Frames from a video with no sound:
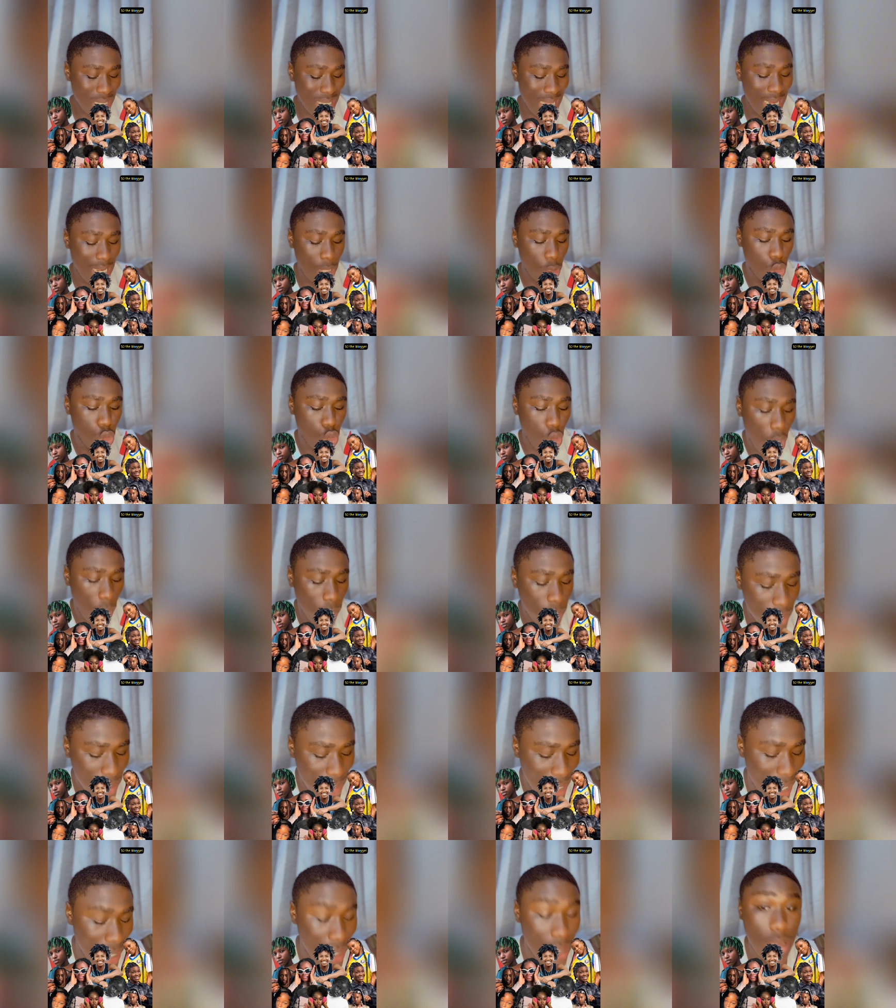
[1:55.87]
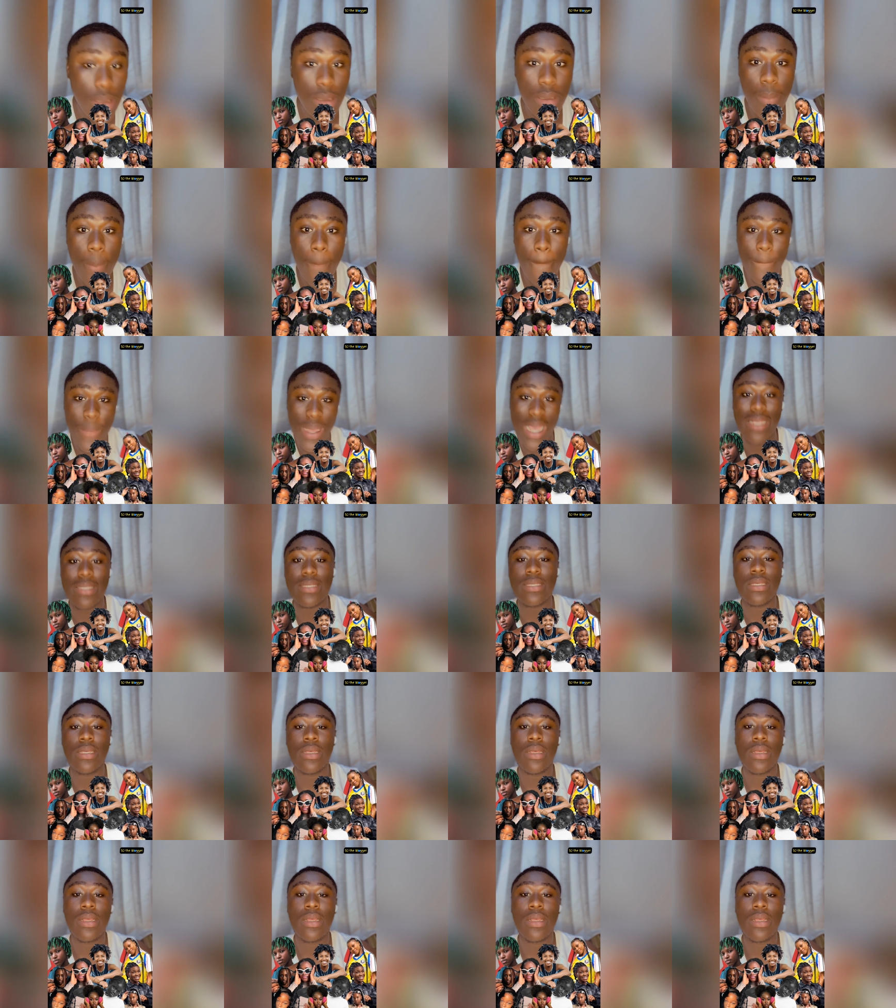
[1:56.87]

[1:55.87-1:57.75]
are the top 10 best